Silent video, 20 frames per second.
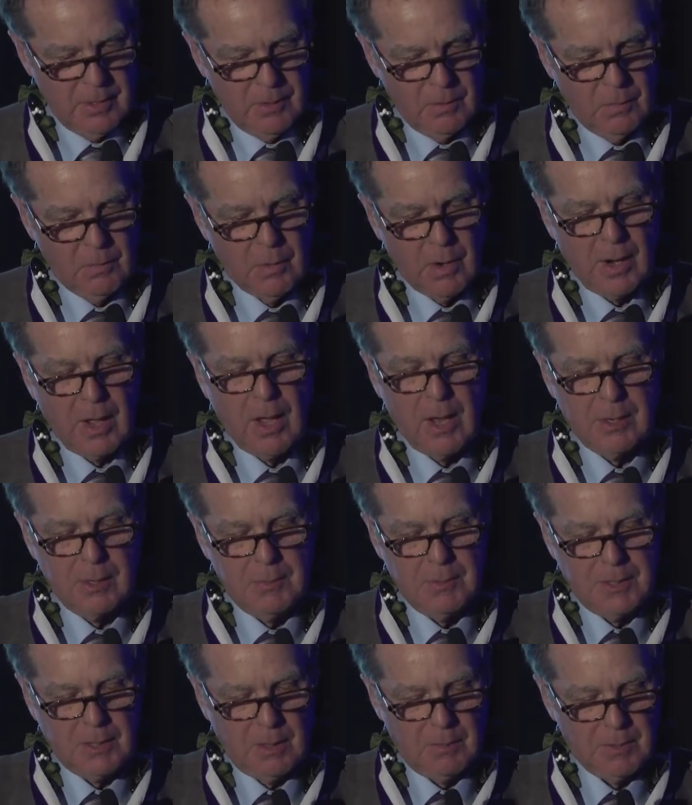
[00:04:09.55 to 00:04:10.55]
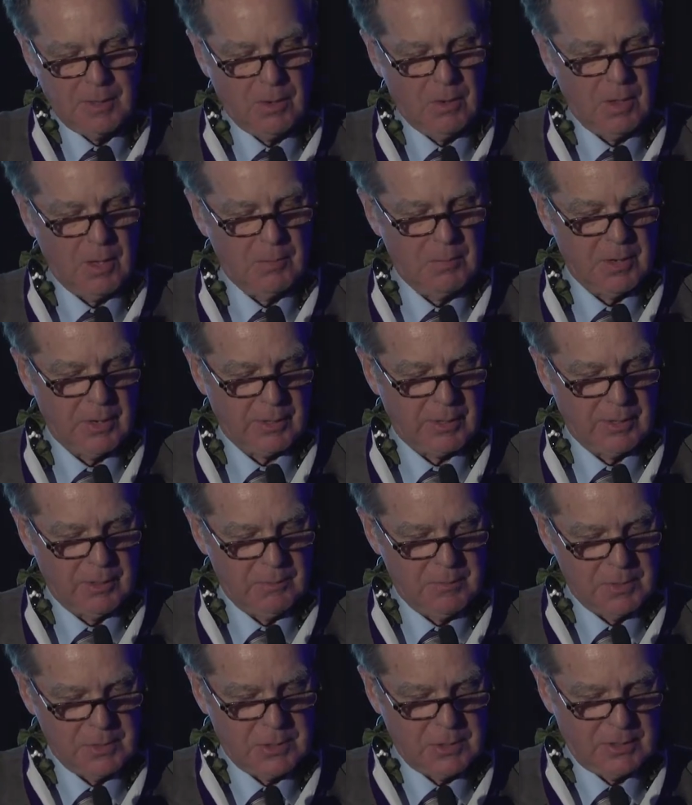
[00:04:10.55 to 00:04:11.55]
who went on to become an All-American
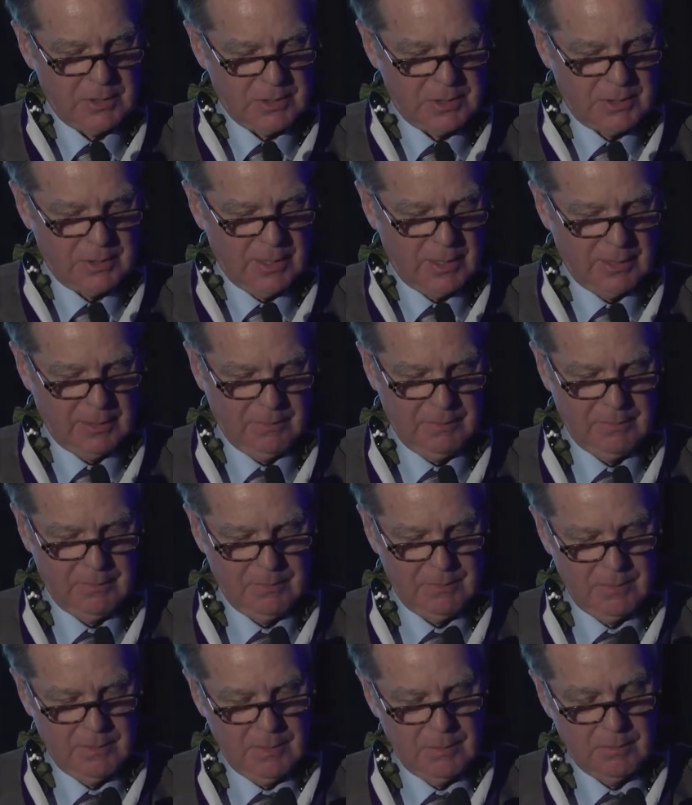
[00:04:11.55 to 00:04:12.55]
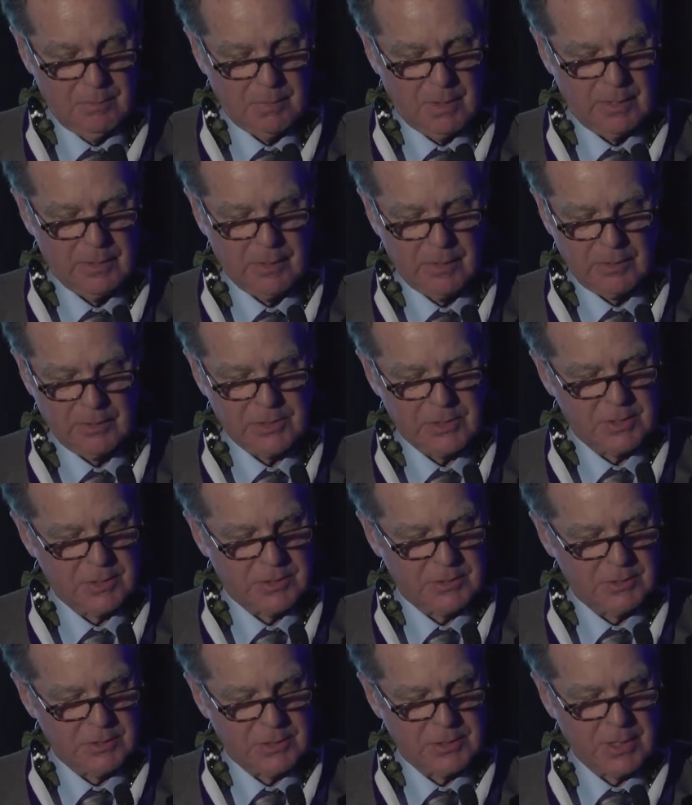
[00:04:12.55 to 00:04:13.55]
at Michigan State. My younger
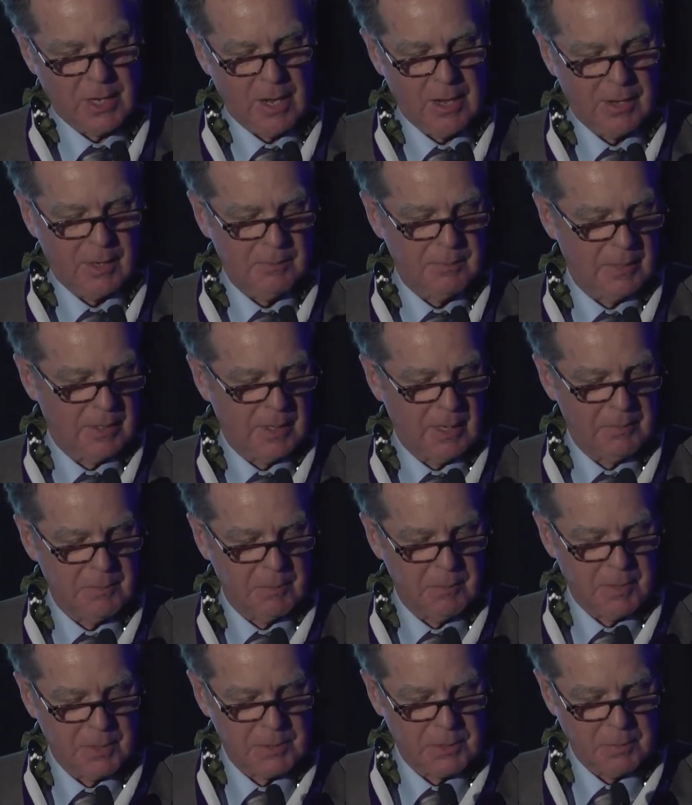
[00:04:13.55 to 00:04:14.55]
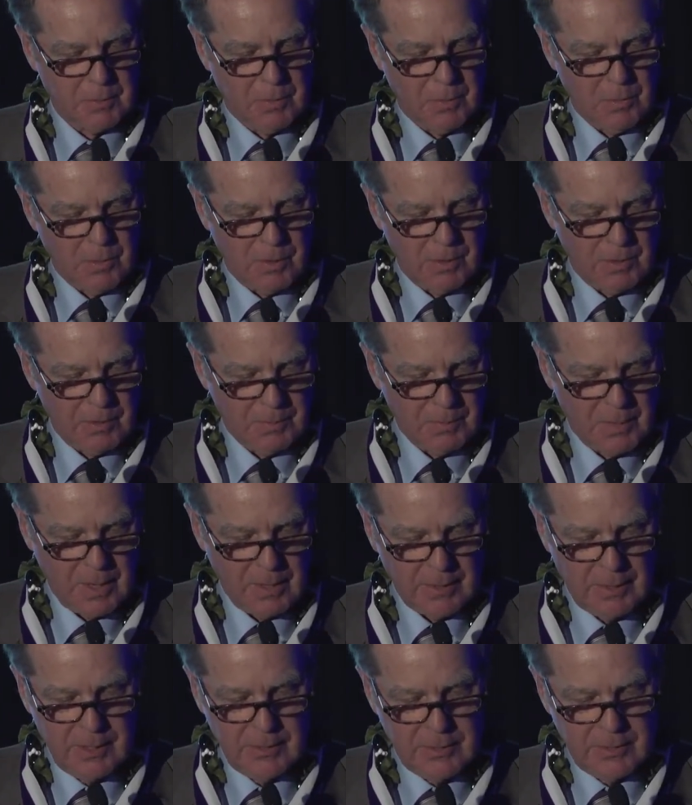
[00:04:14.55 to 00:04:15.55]
sister, Sana, became a big supporter in my
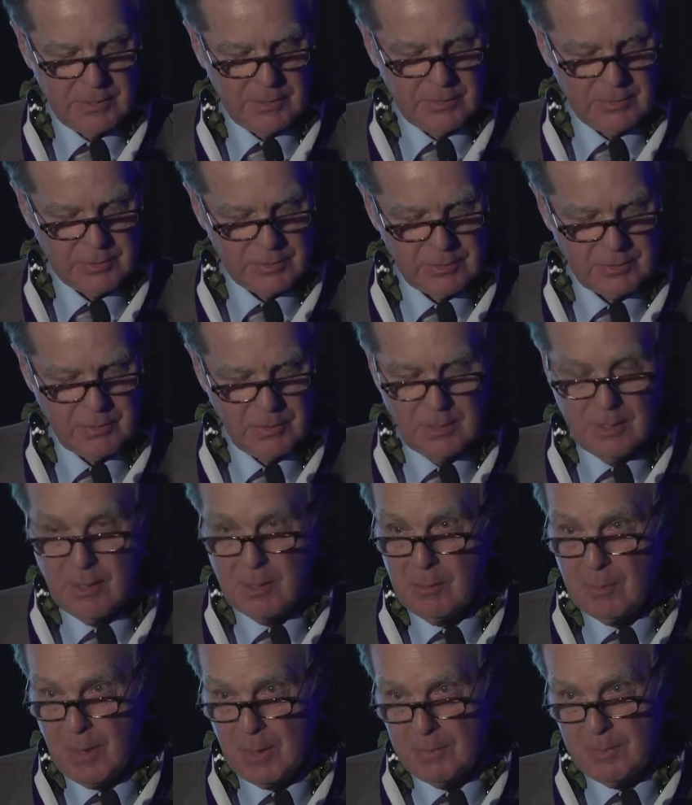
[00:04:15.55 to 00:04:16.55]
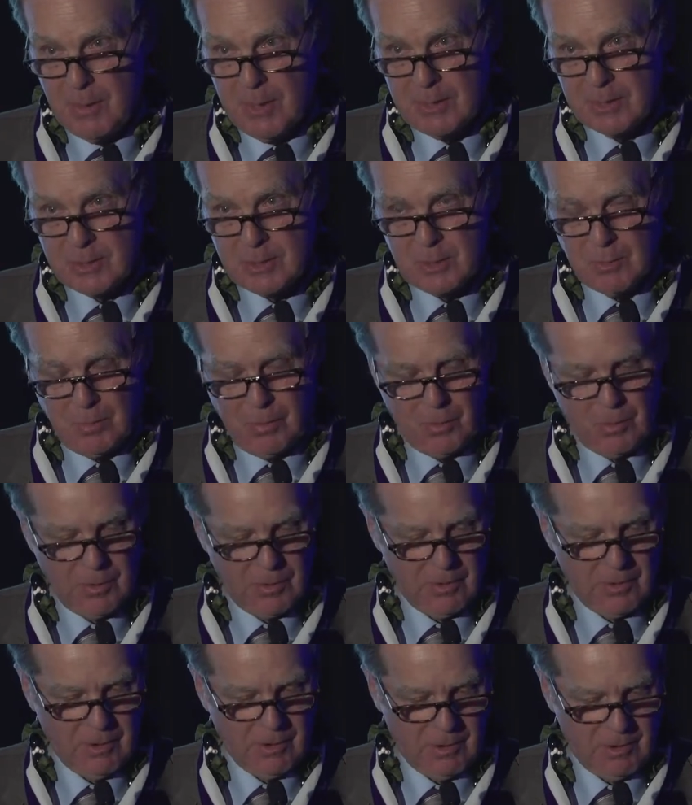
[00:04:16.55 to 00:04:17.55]
later years. My biggest
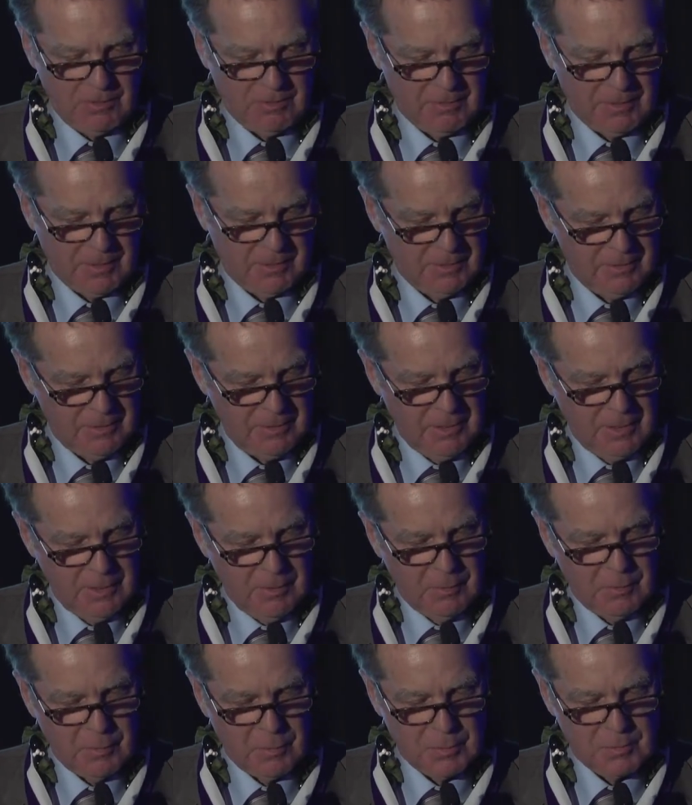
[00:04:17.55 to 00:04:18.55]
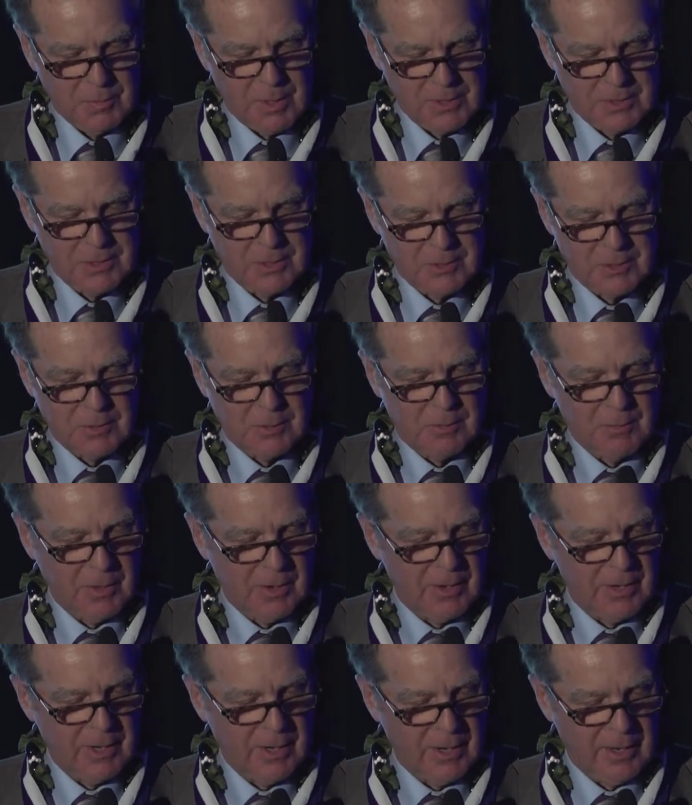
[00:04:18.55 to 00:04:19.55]
supporter, however, was my sister,
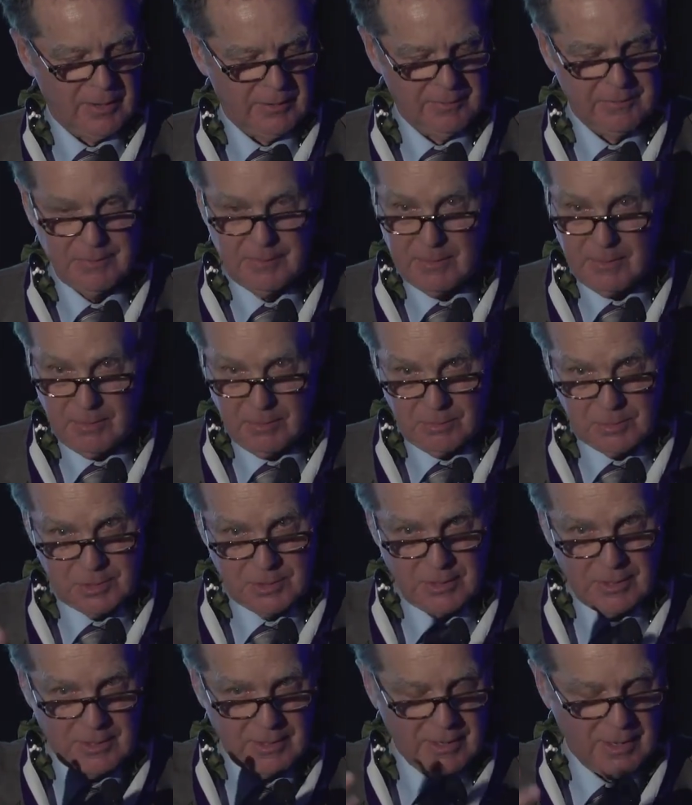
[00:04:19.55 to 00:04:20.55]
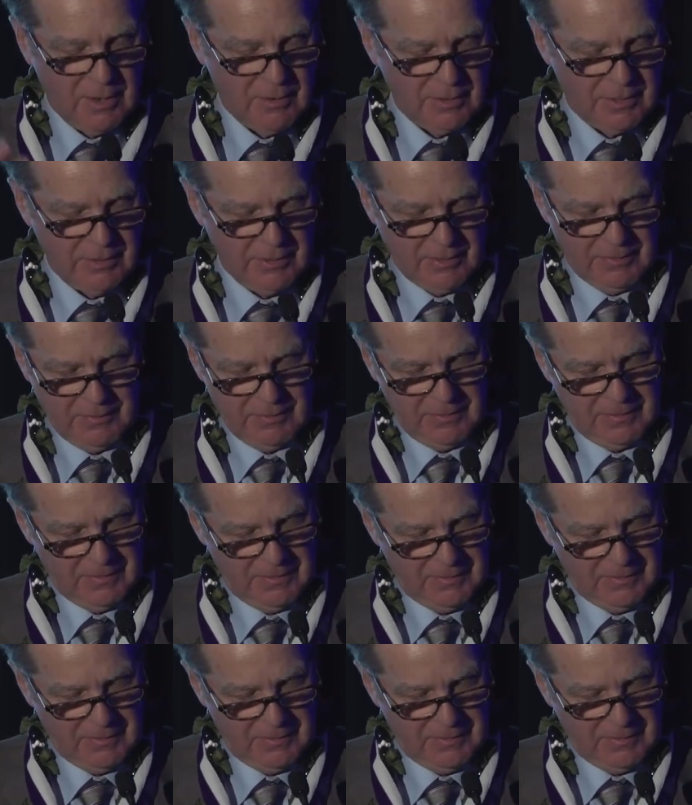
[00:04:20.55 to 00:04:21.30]
Marianne, who's sitting out here.